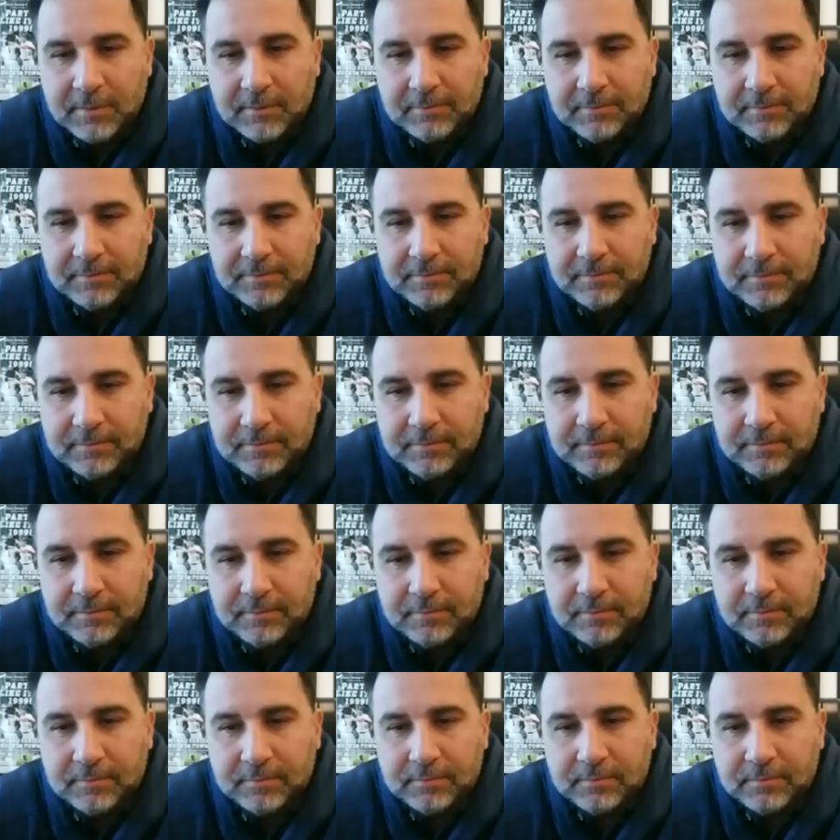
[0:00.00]

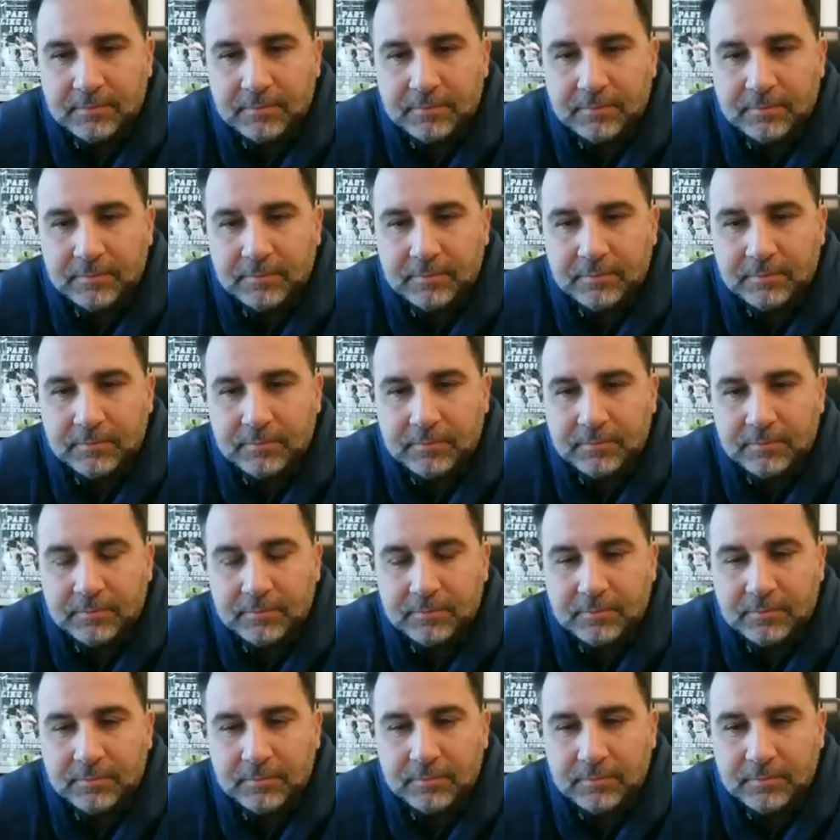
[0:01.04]

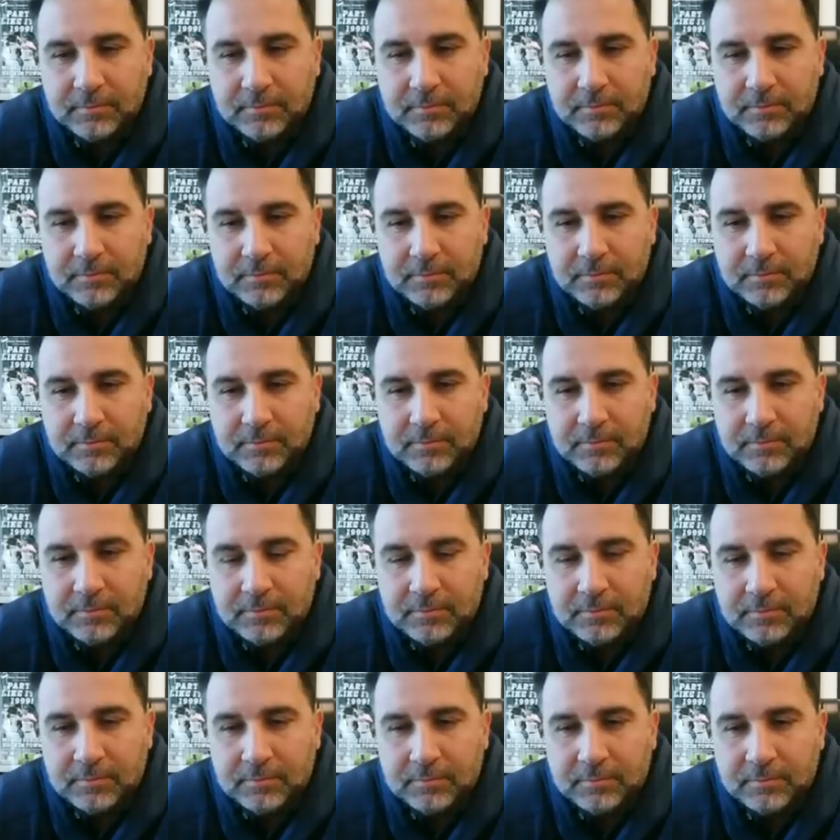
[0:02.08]

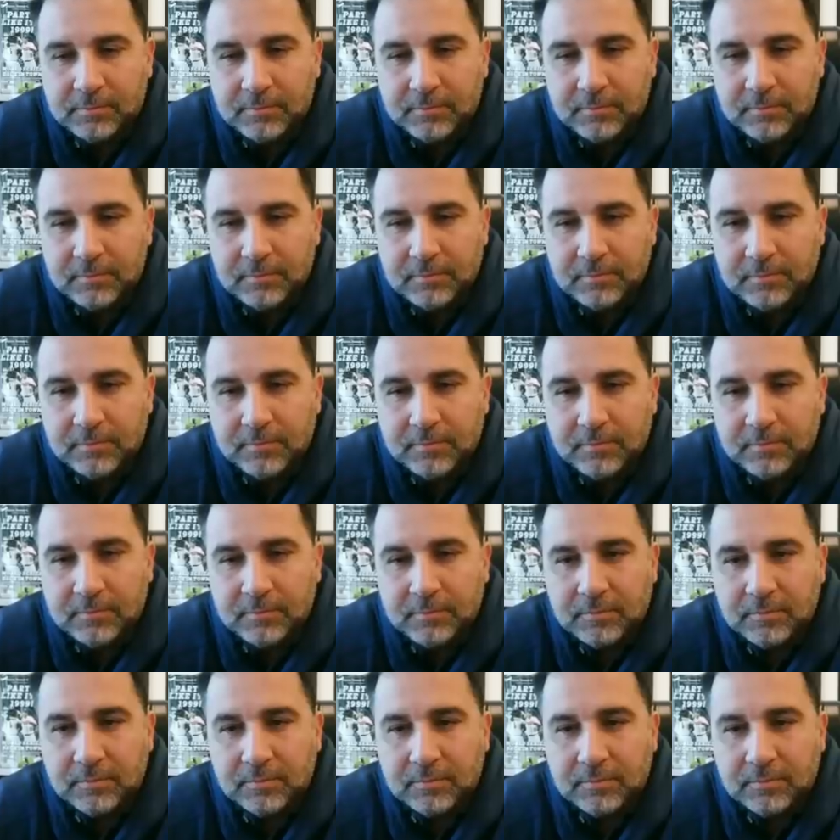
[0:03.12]

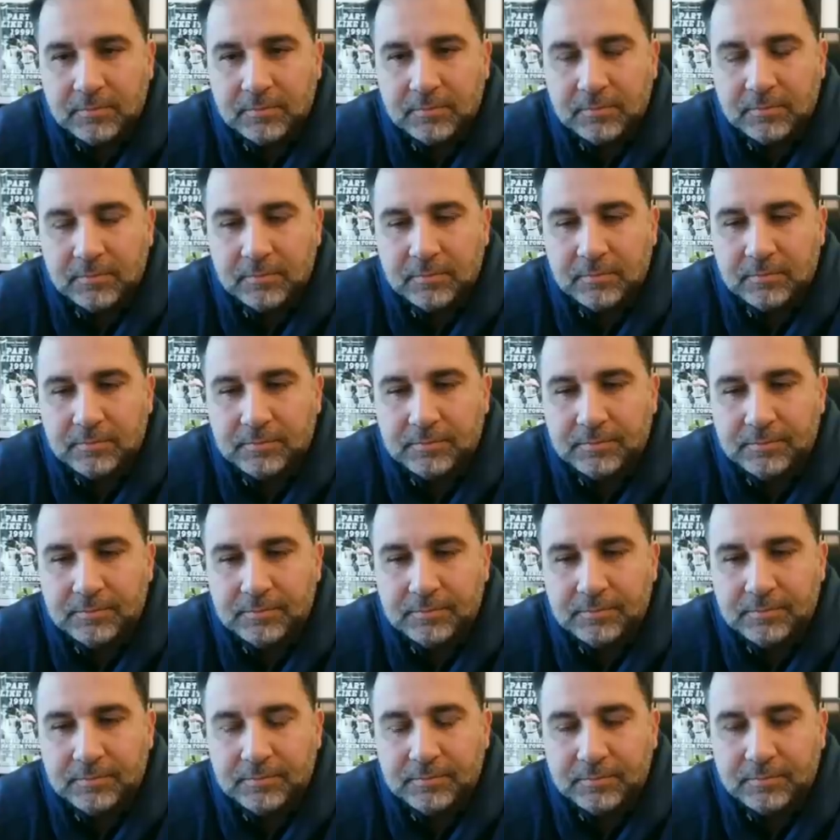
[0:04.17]

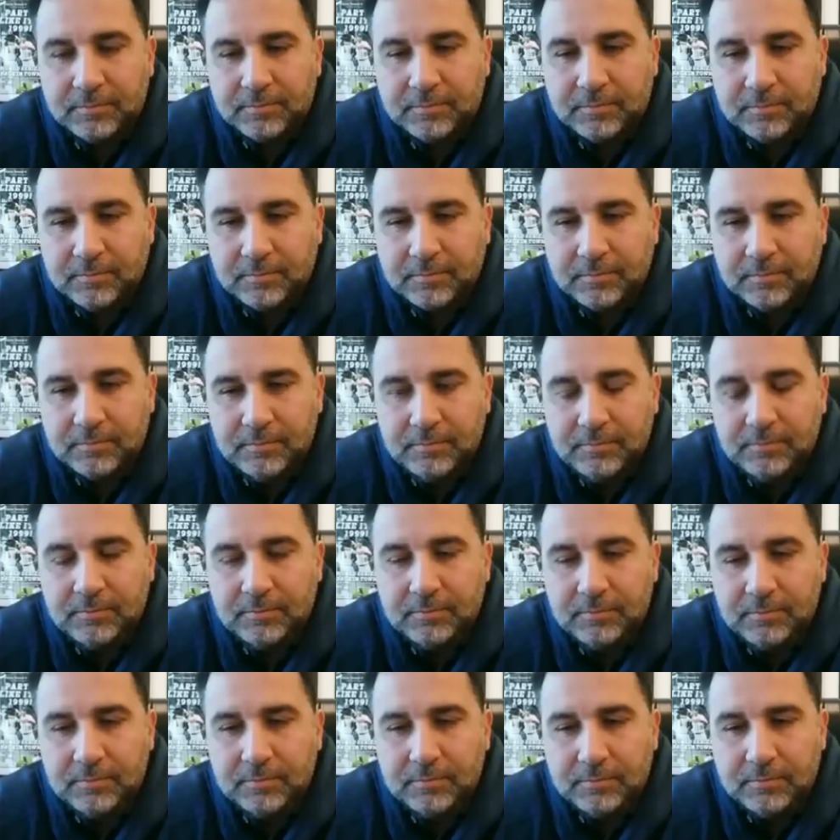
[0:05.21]

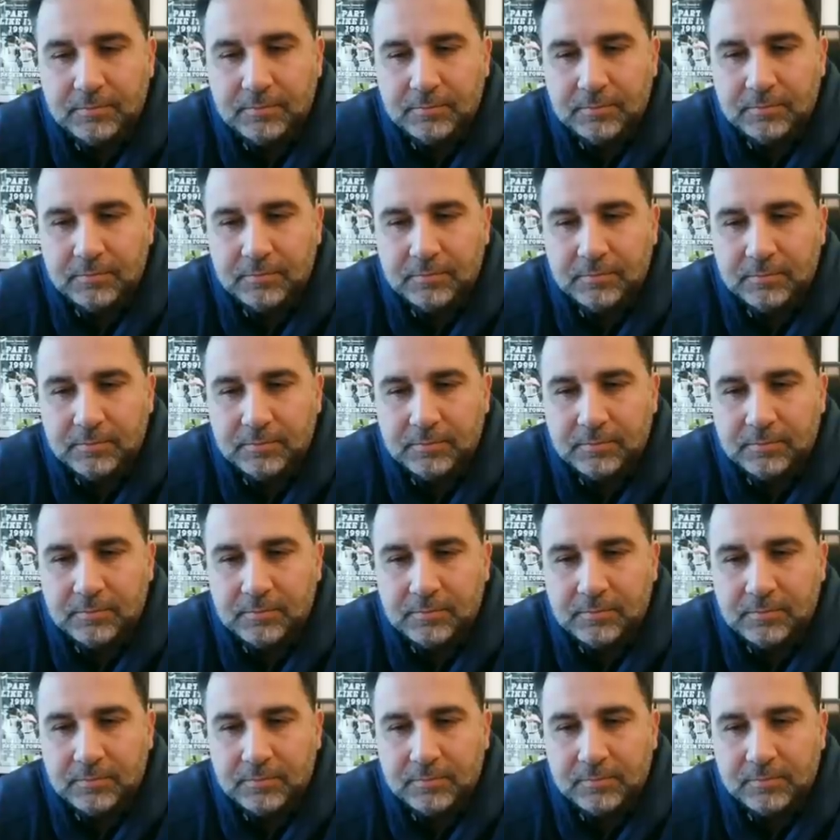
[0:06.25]

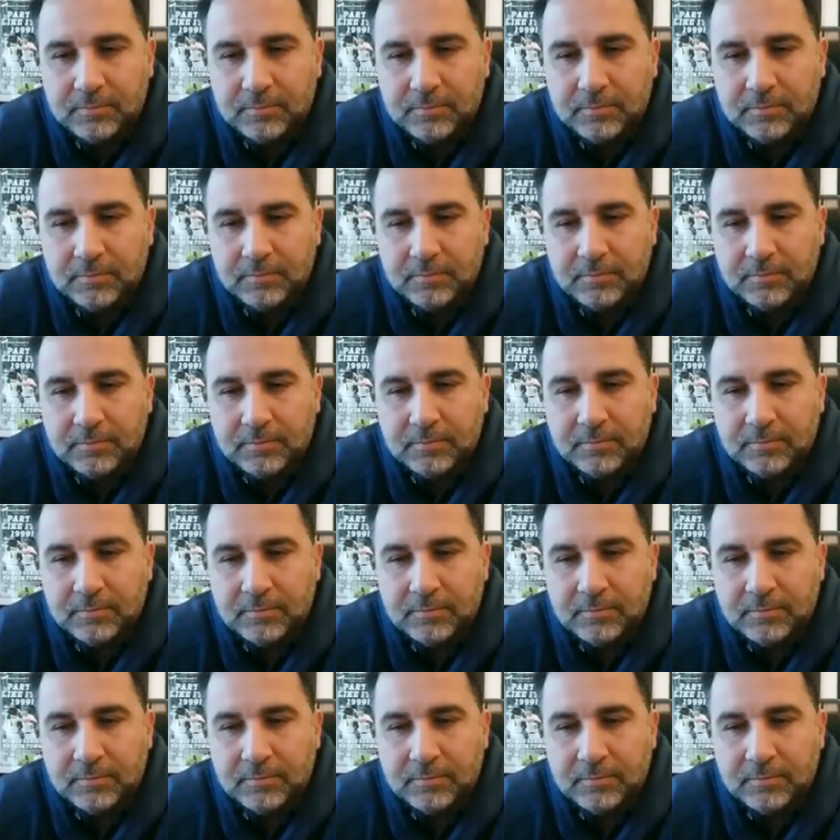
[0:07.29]
(silent)